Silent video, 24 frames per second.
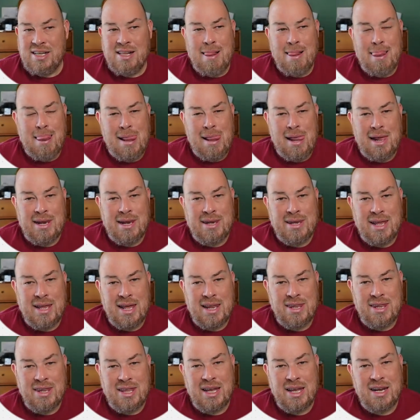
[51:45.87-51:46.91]
and
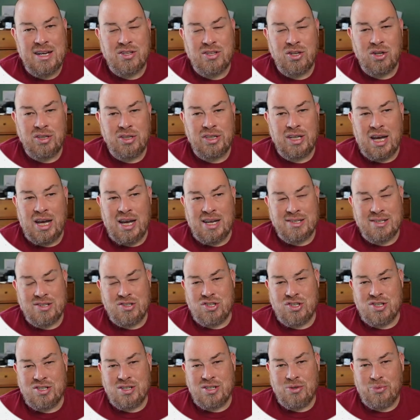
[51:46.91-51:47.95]
they took the
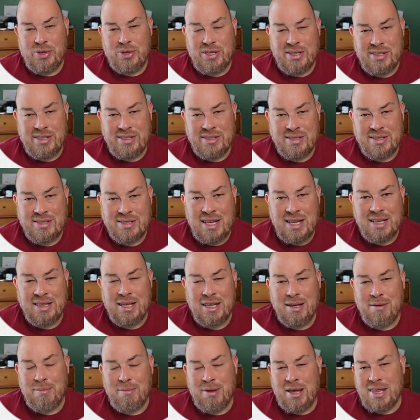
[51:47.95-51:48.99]
hostages that we sent
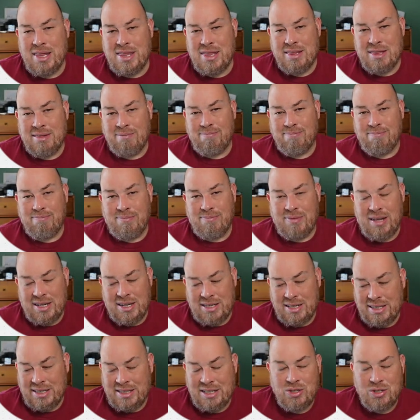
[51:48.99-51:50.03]
them, and they
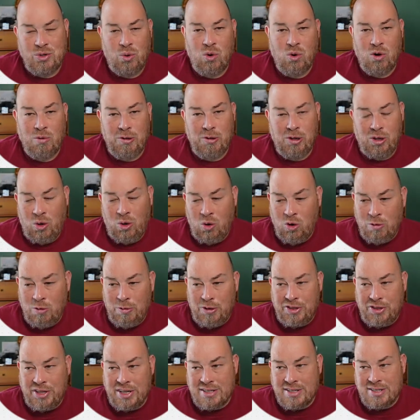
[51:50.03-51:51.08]
did these horrible
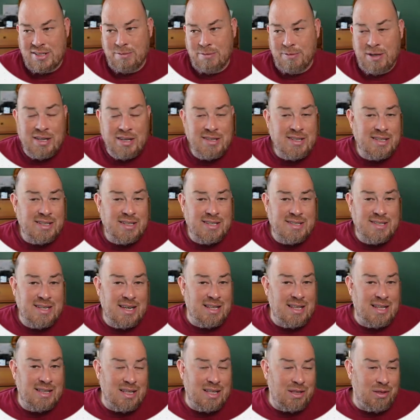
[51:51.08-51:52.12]
things to them. Now, it's not to say
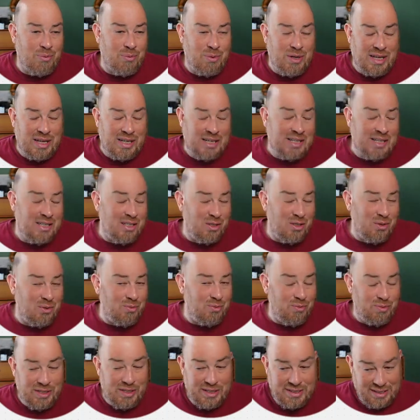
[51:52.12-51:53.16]
that the Thuringi didn't do
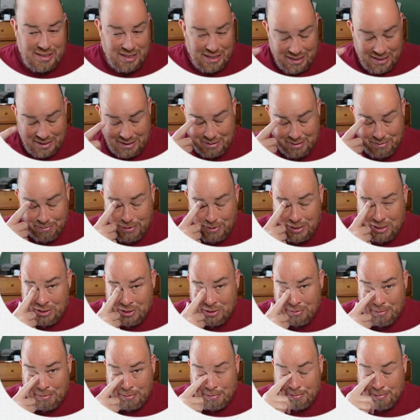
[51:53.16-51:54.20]
these things,
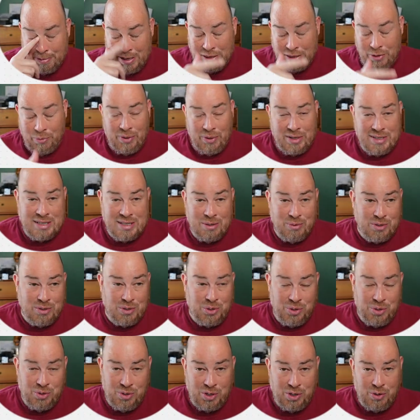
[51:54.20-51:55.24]
either by the ways that we're
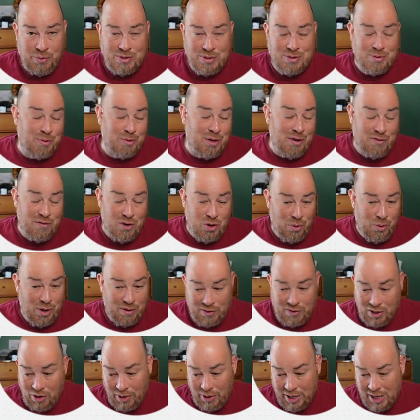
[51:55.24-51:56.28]
told or otherwise. So we have no way of knowing.